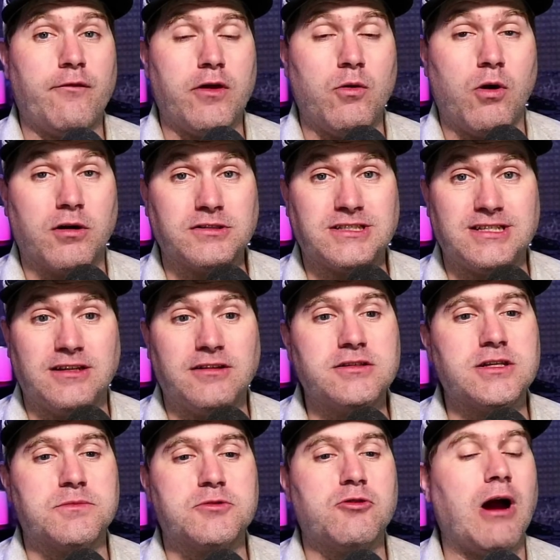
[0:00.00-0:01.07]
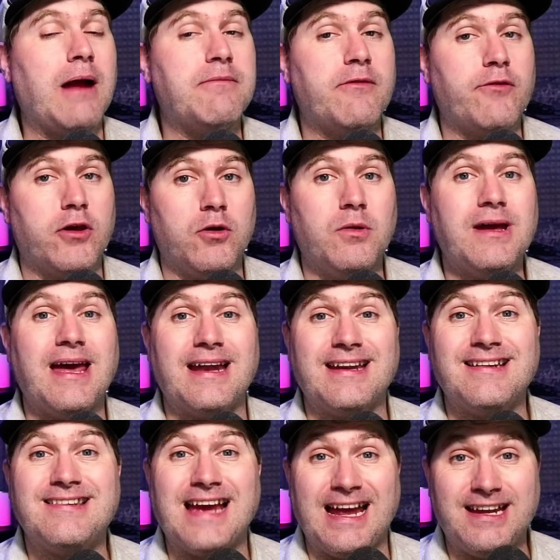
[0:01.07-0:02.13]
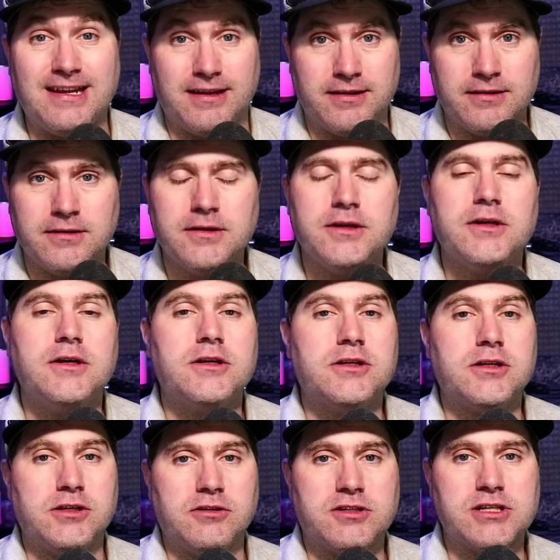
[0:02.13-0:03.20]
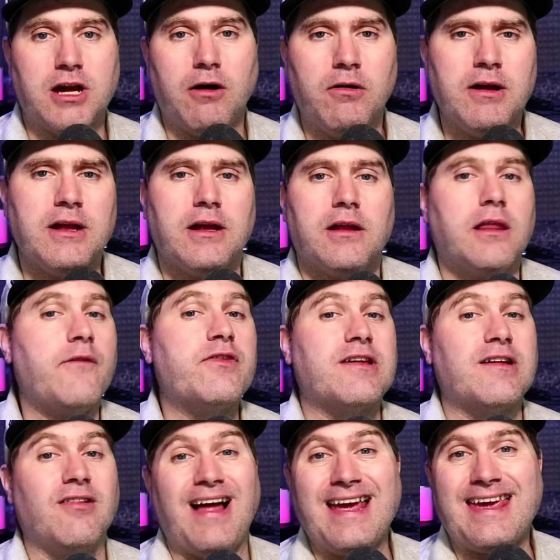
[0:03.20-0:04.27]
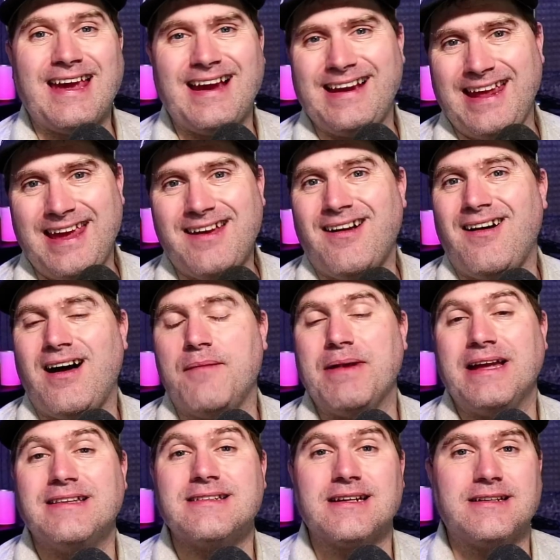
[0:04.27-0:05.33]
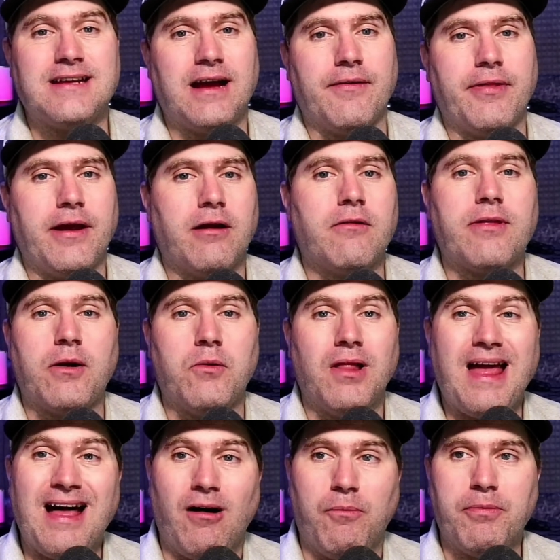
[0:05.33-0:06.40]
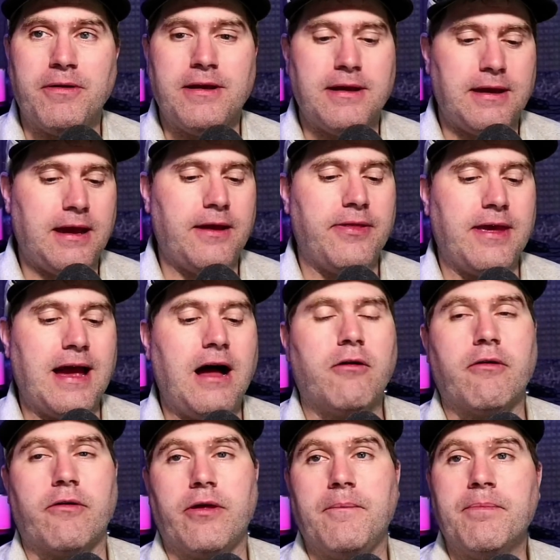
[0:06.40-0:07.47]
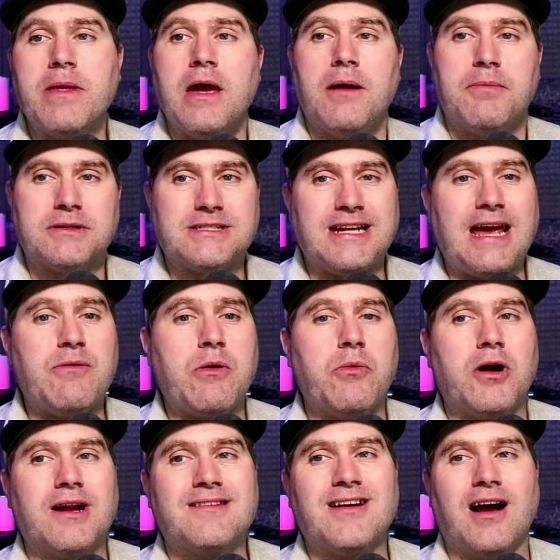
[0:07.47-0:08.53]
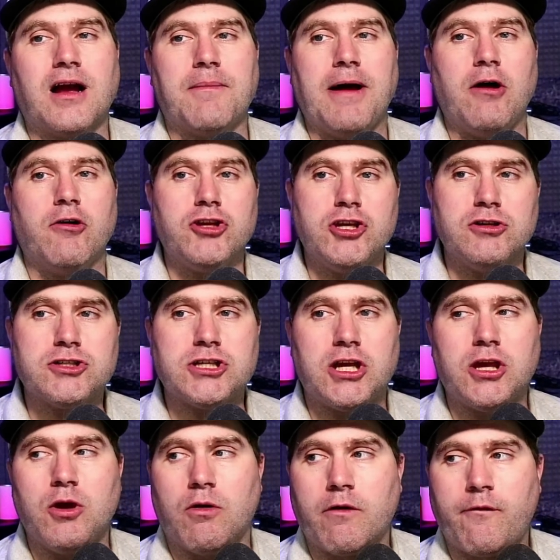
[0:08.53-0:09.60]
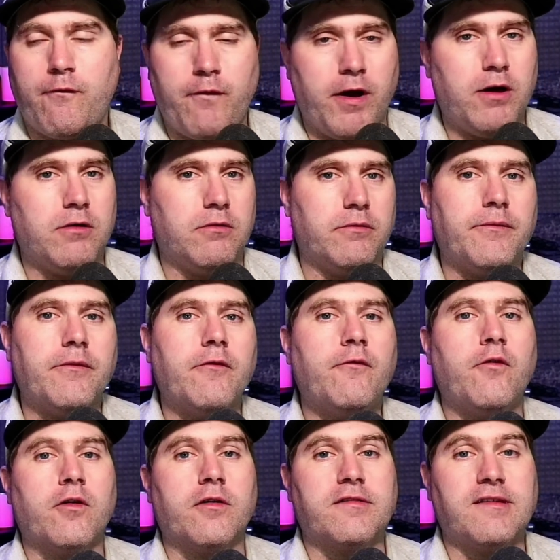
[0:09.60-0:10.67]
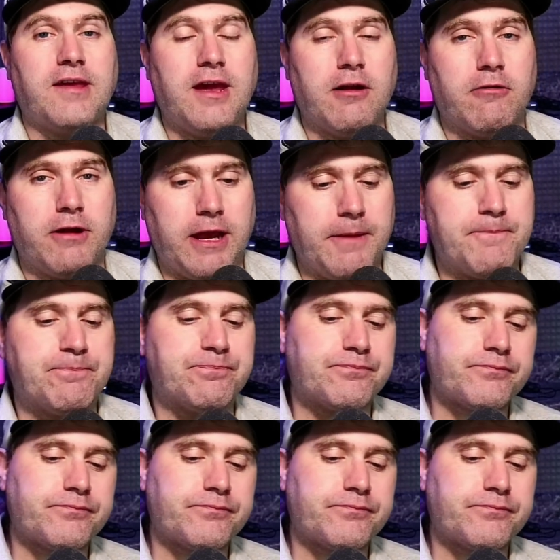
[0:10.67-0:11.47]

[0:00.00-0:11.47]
if you are still subscribed if you had intended to do so. Leave us a like and a comment down there. That will help in the algorithm. But today we want to talk about using your phone for security.